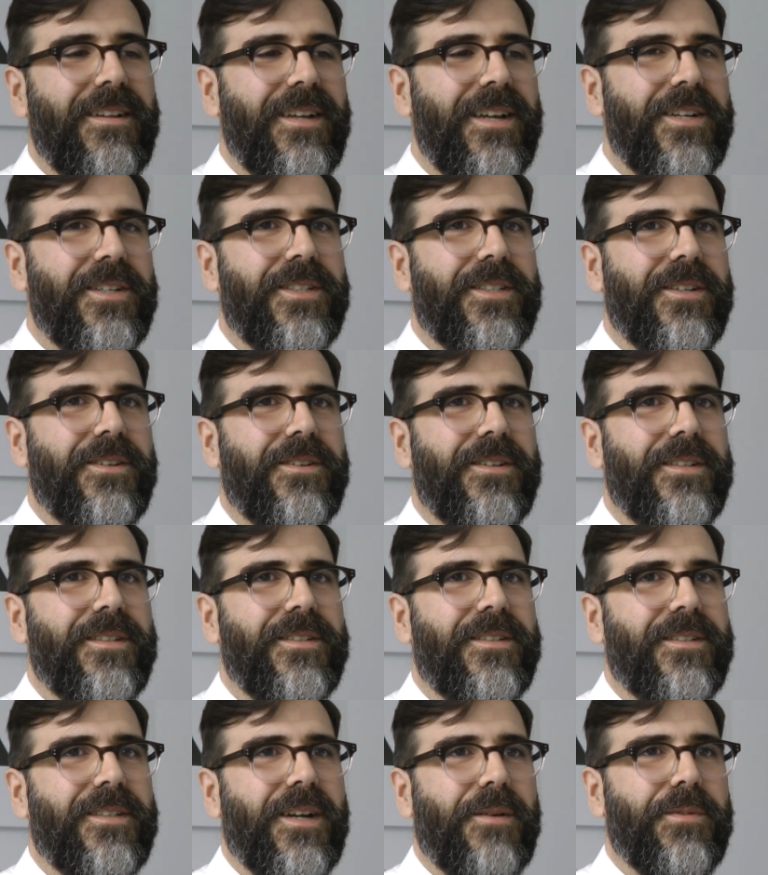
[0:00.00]
Get a show
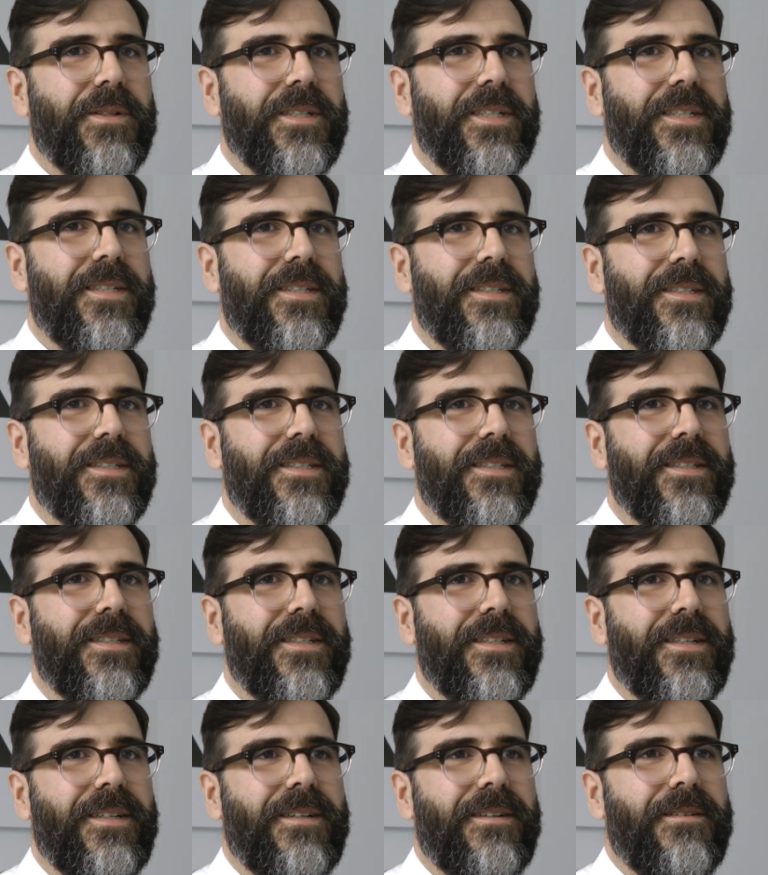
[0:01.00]
in a couple of years.
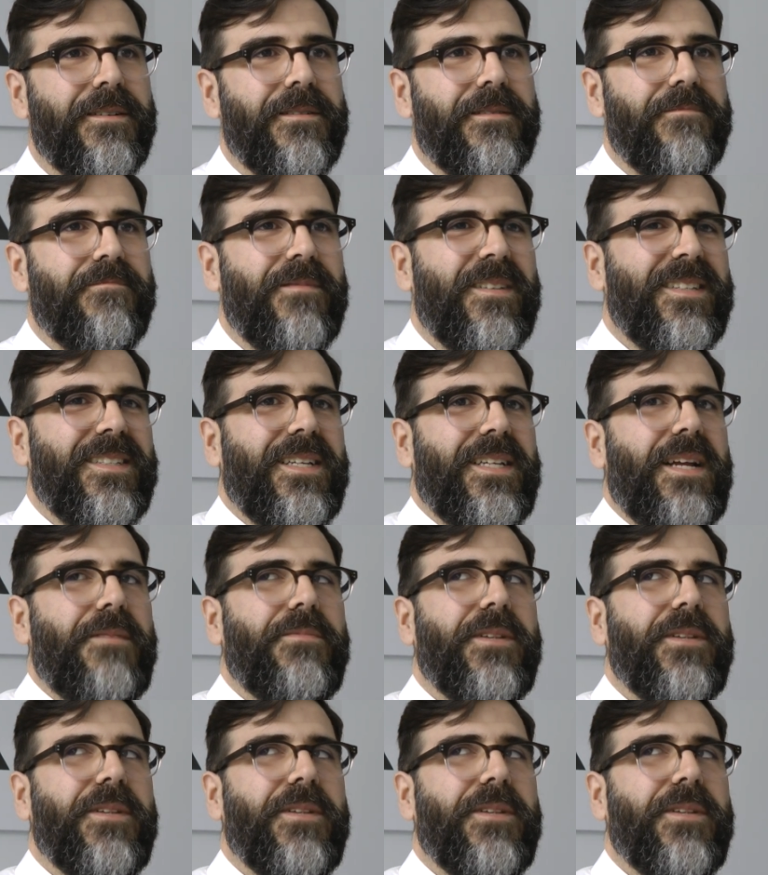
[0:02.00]
Send